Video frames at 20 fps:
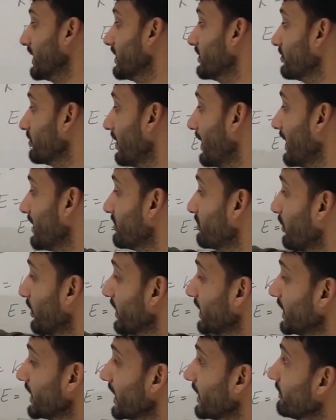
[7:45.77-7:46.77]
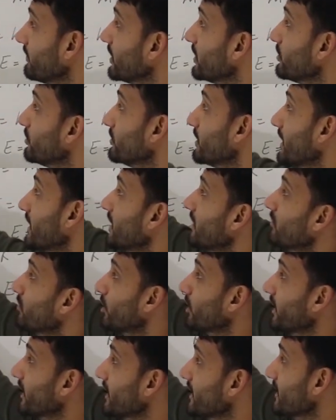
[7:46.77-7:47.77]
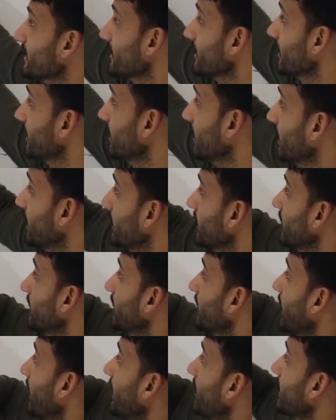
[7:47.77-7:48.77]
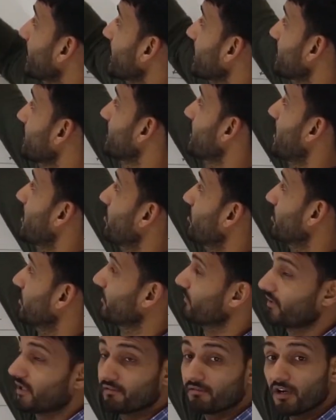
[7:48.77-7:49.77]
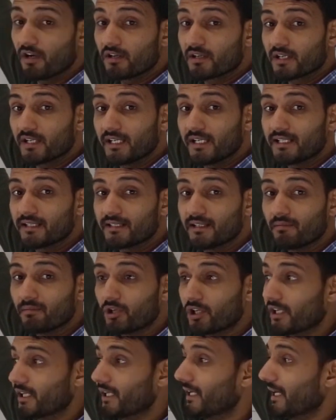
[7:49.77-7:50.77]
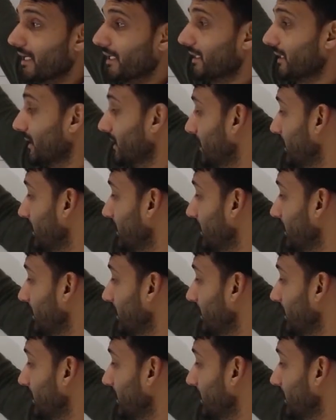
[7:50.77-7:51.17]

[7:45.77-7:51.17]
So at point A, we know that the body is at rest now. We have not released the body yet.